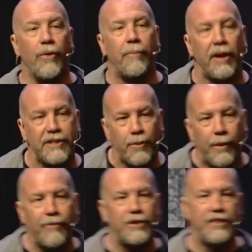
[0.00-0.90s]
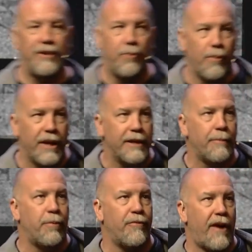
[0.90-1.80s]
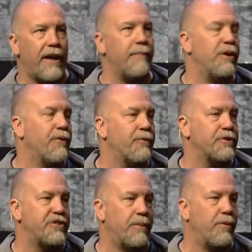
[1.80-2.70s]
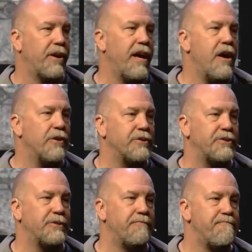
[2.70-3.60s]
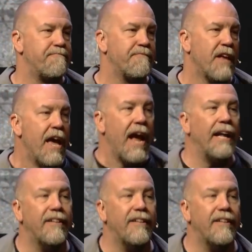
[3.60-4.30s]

blessing we receive when we get to provide a meal for someone else. And